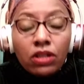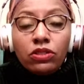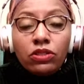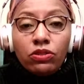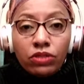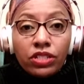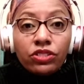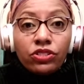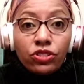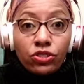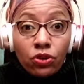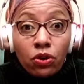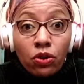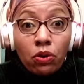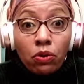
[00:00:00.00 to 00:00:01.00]
you can
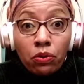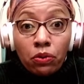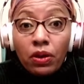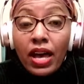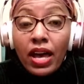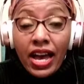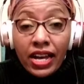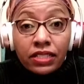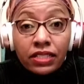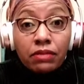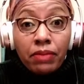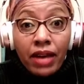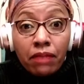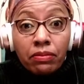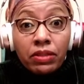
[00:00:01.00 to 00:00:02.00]
show Ashley
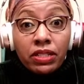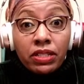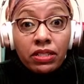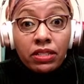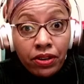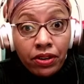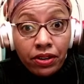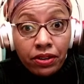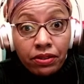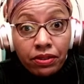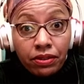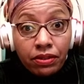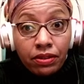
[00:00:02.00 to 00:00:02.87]
Babbitt's murder.